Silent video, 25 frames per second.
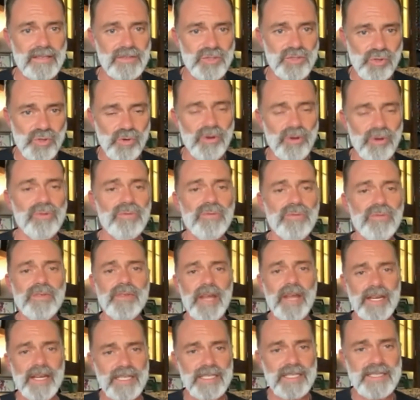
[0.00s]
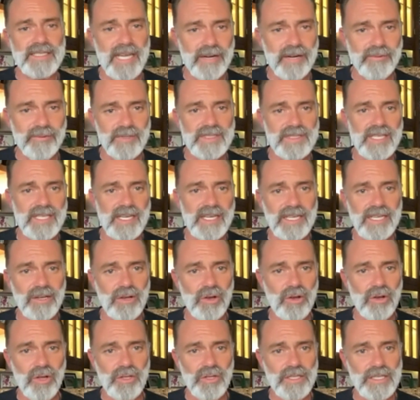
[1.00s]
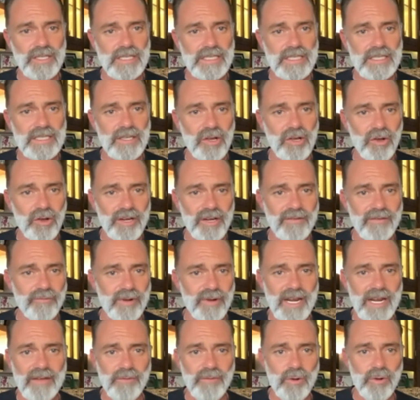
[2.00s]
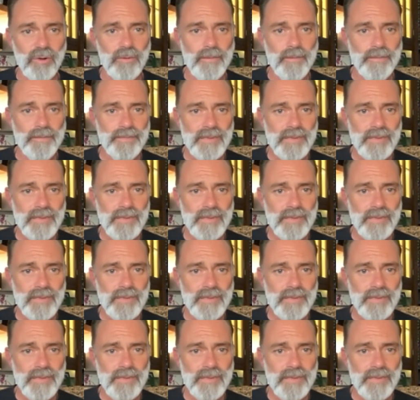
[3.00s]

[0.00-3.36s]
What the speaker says: truth and integrity on every level.